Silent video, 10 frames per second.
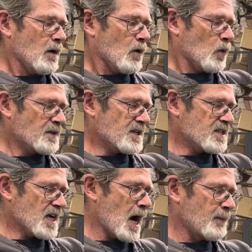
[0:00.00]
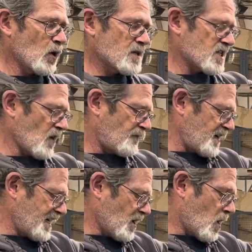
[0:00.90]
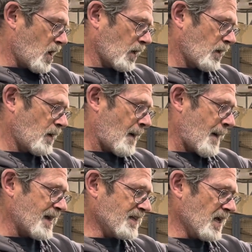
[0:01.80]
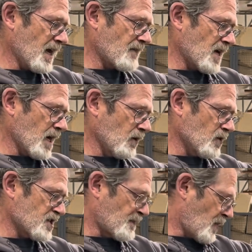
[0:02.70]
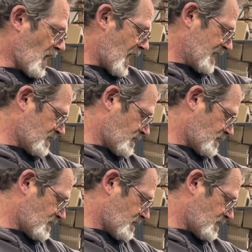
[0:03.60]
with the Diablo self-feeding auger, and then I've got a little surprise.